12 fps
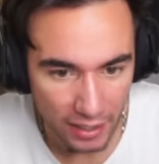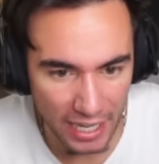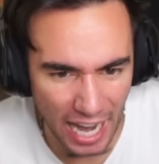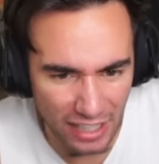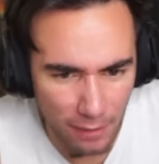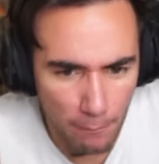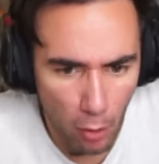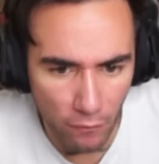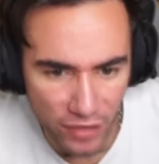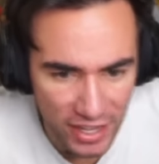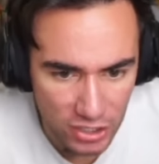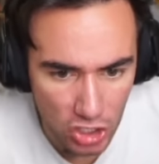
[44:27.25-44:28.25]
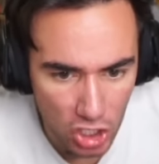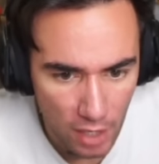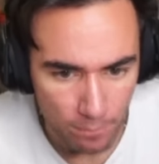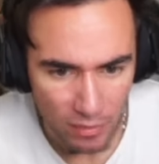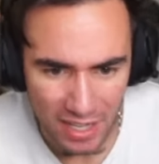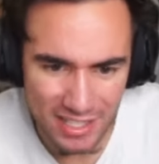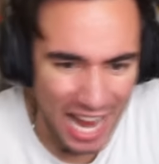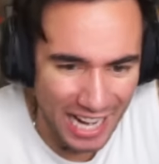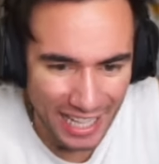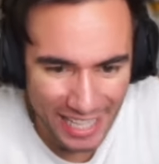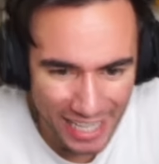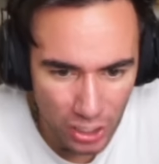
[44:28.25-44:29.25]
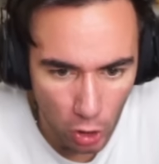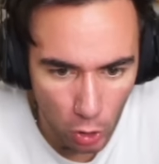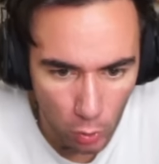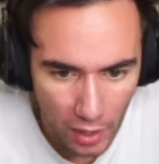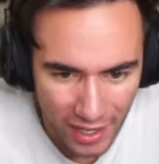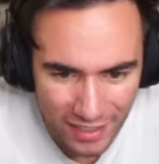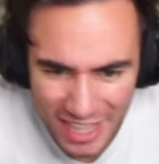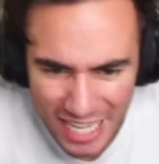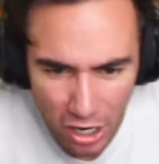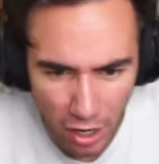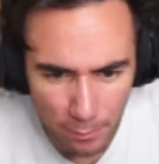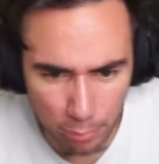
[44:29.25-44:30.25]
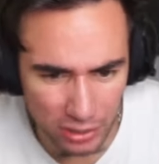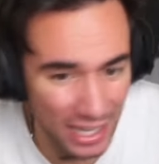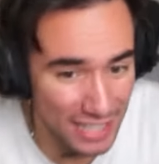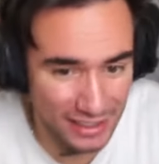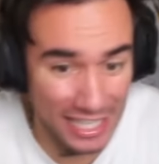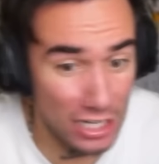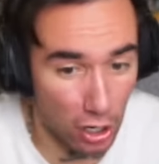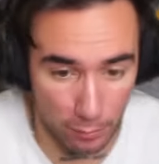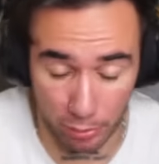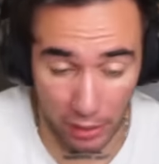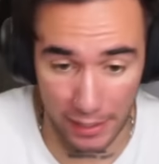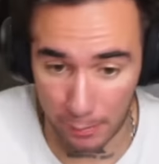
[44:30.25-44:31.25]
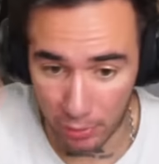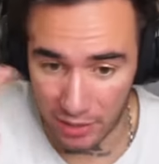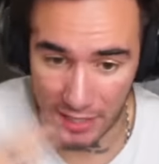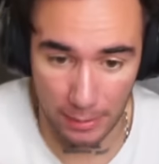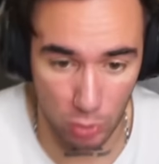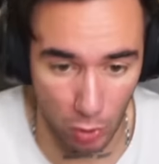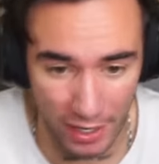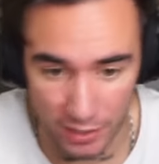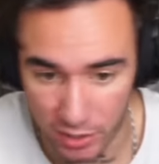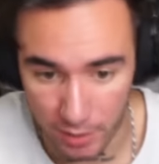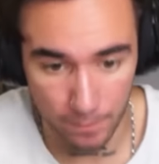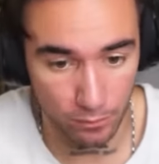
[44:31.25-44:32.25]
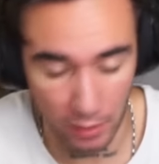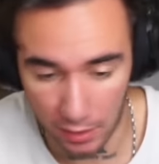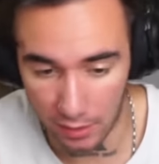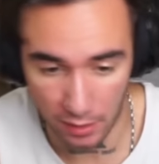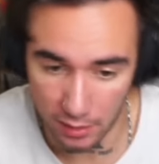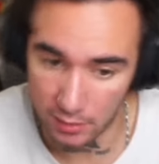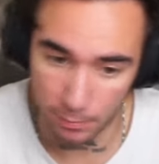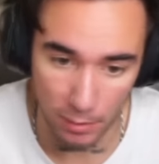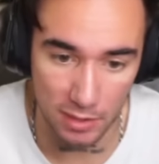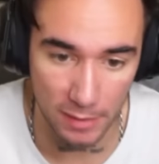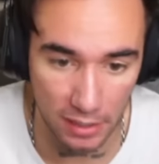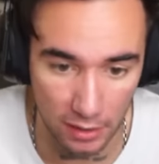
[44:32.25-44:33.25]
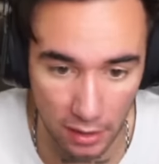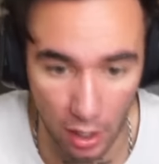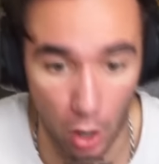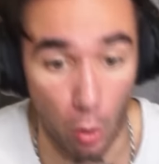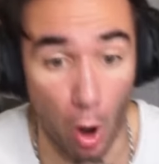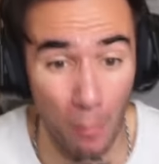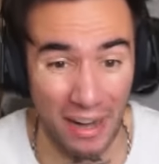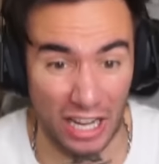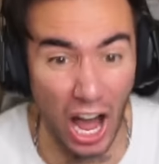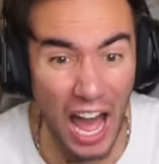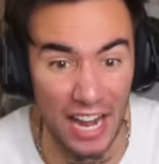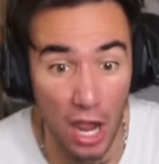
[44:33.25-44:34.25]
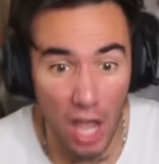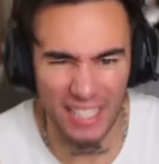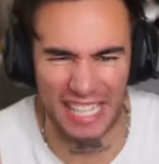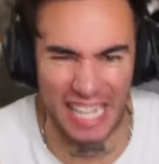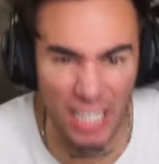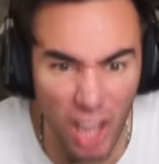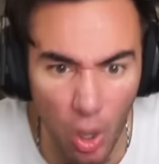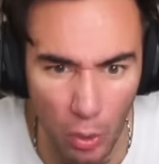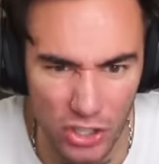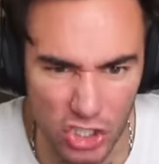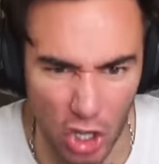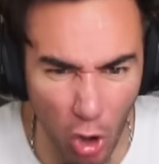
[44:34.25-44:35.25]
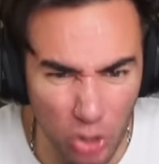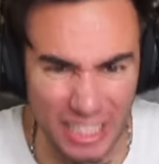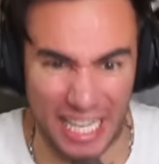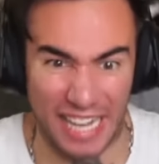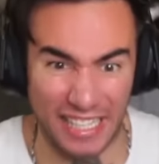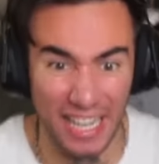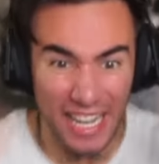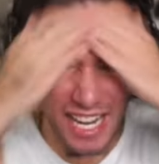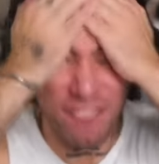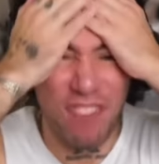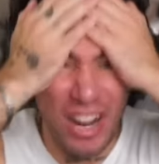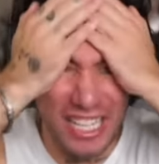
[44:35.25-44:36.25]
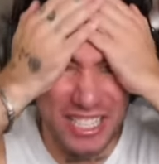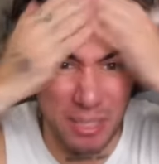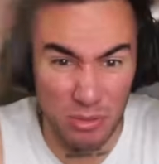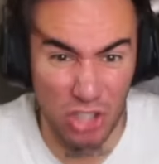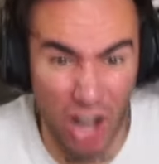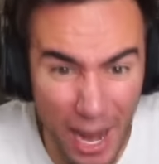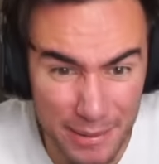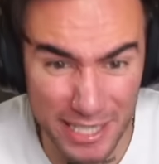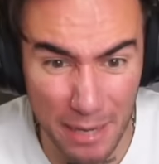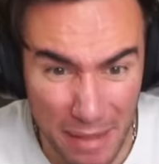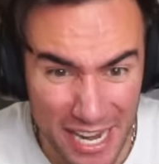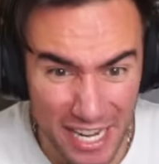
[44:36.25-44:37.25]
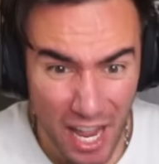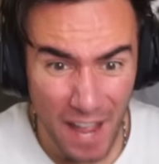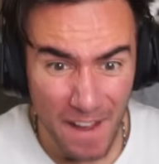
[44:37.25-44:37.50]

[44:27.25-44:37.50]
Kelamovich, Takahiro, Theon Play, Theon Play. He put his name twice. It, it must be in a. Oh, oh my God! Killua Zoldyck! He fucking subscribes to me?